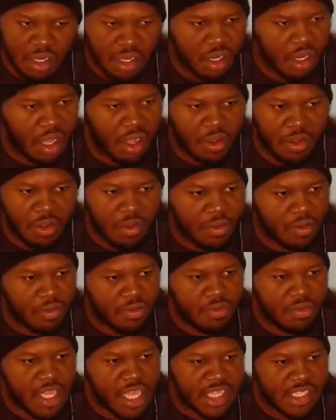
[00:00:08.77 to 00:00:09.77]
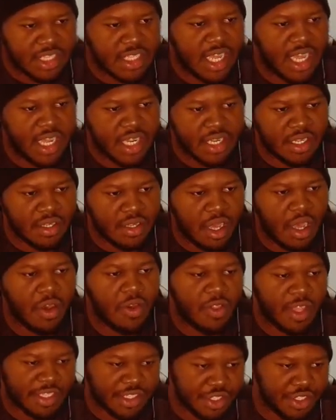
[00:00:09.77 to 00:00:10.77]
no, that's not...
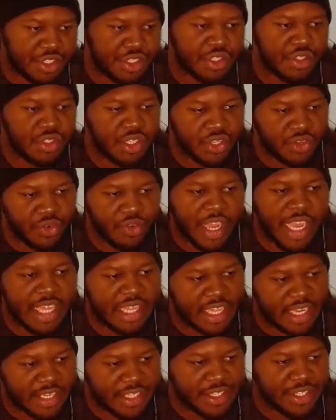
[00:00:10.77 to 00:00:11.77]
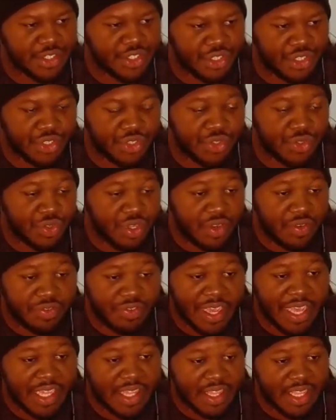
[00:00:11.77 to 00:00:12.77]
Oh, that's a shoe. You're right, that is a shoe. In
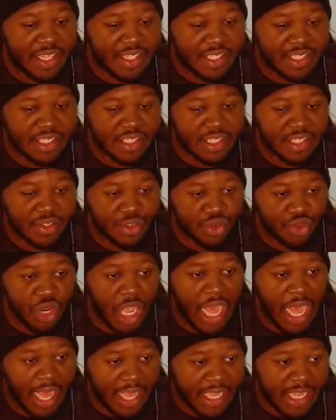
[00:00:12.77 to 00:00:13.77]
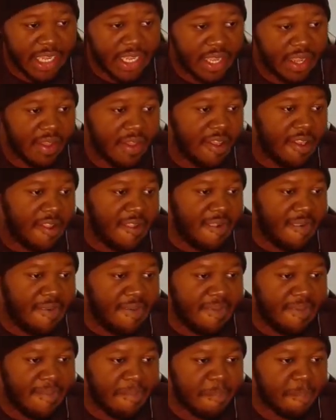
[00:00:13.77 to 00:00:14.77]
fact, that's a croc.
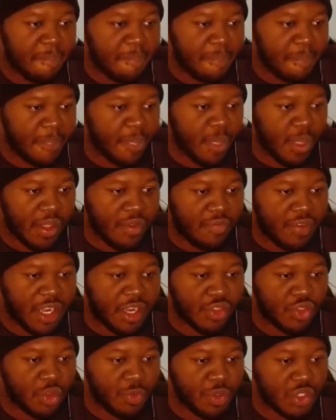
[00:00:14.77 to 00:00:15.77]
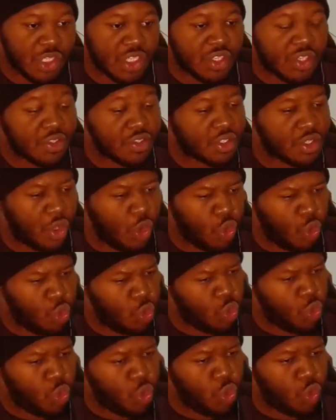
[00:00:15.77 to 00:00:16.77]
Fire three projectiles to...
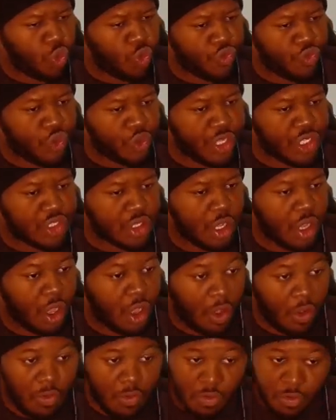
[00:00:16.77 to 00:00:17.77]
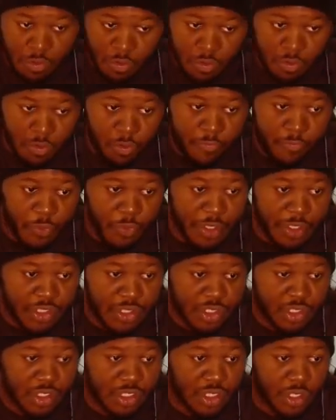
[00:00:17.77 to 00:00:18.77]
Ooh, for each... Oh, for
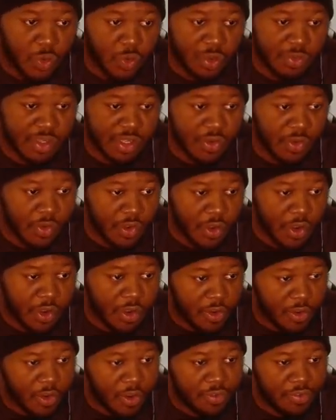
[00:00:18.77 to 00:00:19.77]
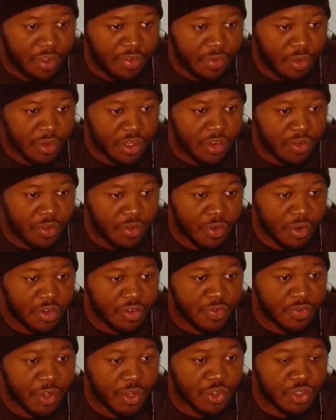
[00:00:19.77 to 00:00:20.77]
each equipped tarot card. If you have no tarot
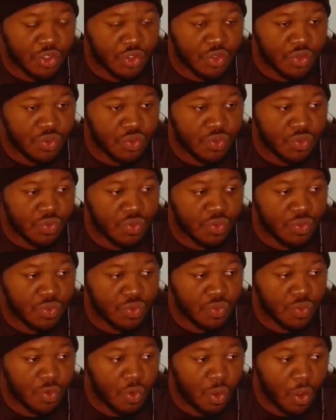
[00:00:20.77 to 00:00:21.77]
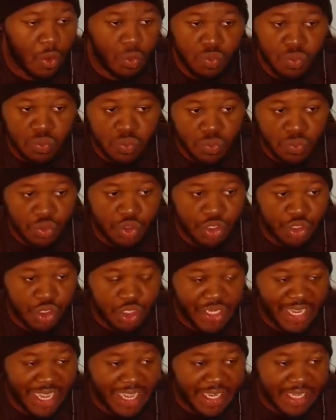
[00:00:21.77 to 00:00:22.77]
cards, fire two. Oh,
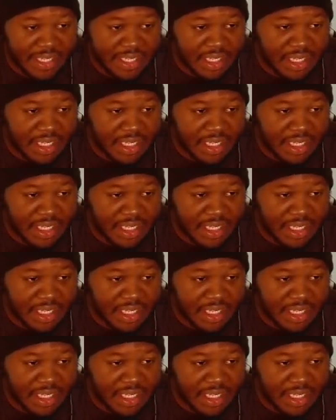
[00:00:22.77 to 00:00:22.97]
shit.